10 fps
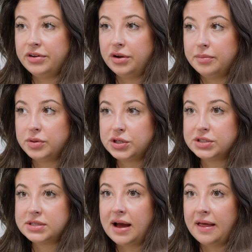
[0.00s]
in a
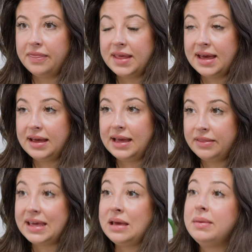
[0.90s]
salient way
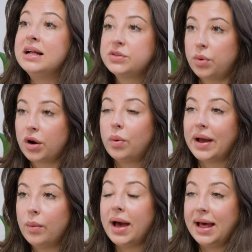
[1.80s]
can sometimes be your
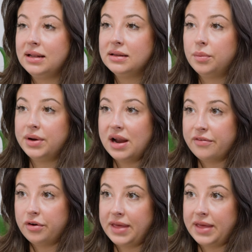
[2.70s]
best option